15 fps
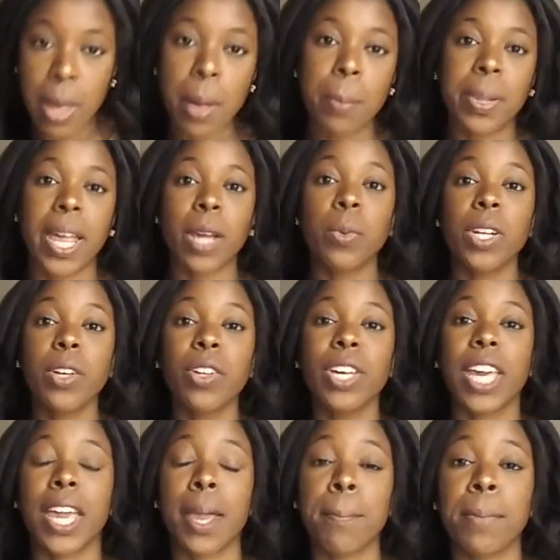Plaquenil
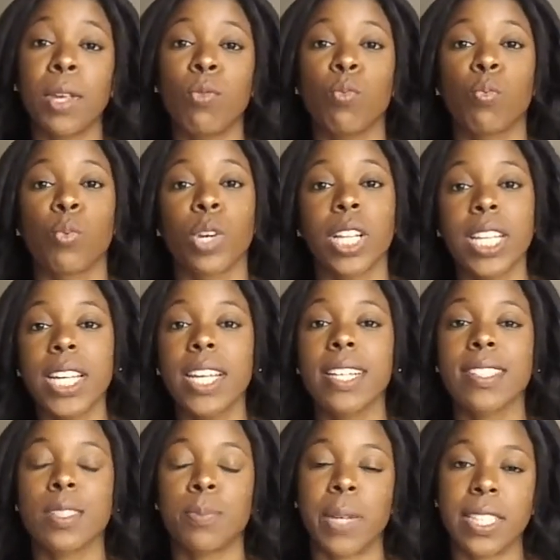can be really
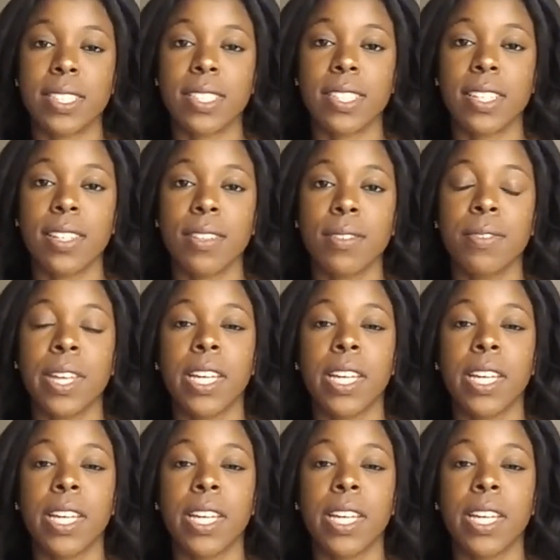expensive